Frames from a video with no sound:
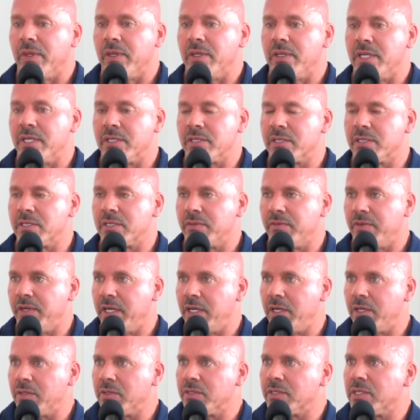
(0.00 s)
Discs,
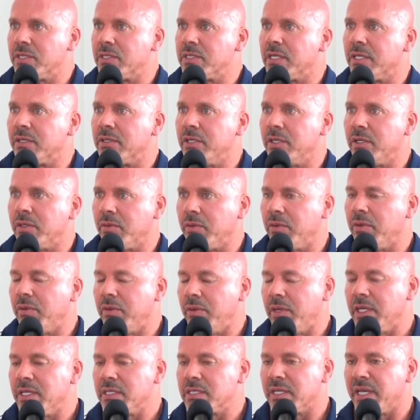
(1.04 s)
videos, et cetera, you know,
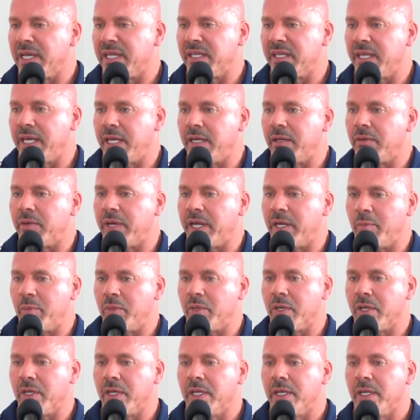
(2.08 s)
things like that, write a
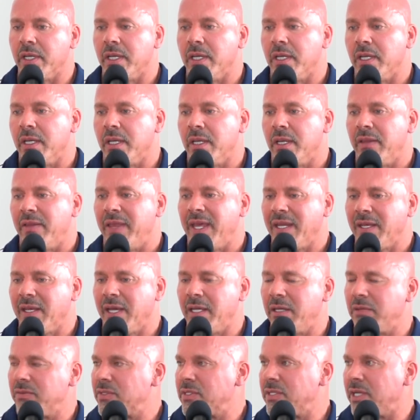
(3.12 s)
book. That
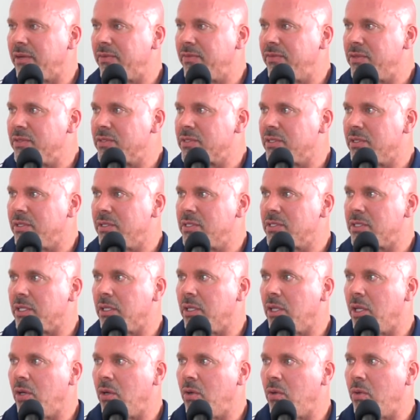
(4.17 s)
kind of stuff is a
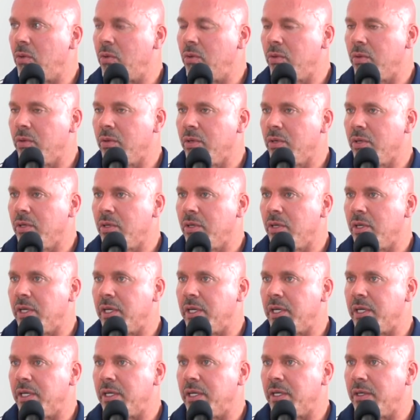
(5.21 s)
low
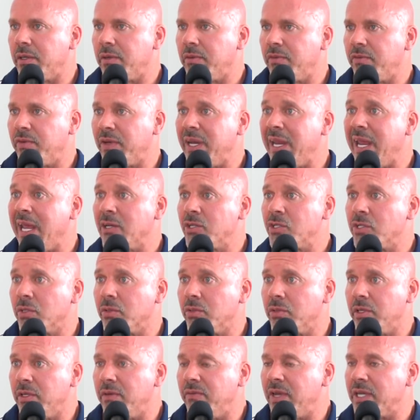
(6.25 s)

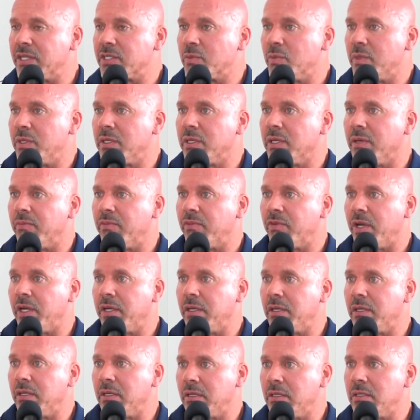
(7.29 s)
financial investment up front.
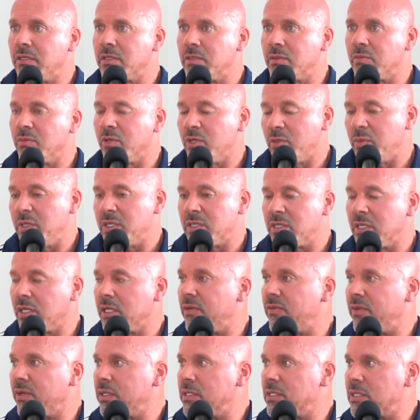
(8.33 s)
It could be a
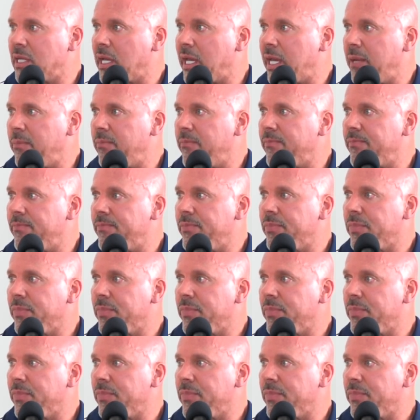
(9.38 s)
significant time